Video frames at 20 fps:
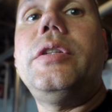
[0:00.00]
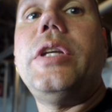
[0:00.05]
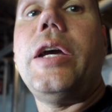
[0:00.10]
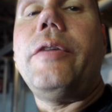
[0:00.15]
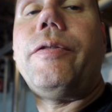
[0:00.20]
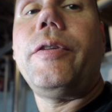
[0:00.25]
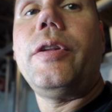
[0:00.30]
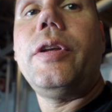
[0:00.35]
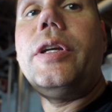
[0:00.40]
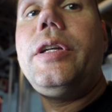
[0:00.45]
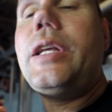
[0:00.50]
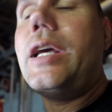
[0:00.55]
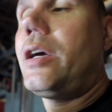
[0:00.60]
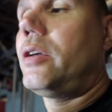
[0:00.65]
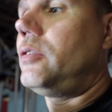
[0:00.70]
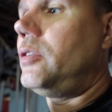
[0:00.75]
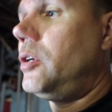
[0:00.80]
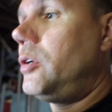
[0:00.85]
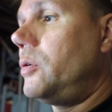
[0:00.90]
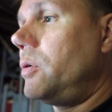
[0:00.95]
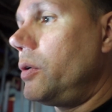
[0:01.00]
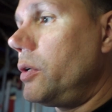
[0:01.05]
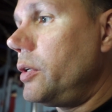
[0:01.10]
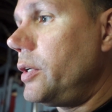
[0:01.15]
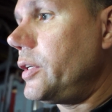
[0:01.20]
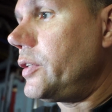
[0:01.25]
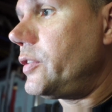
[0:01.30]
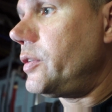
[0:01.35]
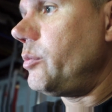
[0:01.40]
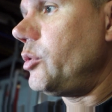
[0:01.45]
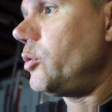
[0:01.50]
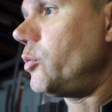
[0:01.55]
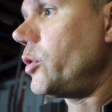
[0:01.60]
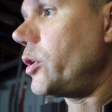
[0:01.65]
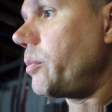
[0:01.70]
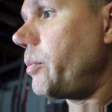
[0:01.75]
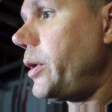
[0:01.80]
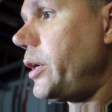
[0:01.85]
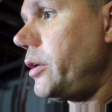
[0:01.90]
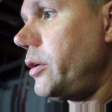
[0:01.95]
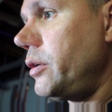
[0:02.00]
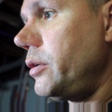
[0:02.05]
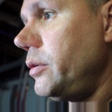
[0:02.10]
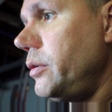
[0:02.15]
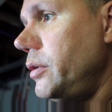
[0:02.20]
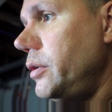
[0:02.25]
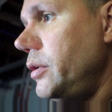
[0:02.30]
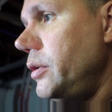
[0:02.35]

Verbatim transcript: Definitely down lower, it seemed to work better.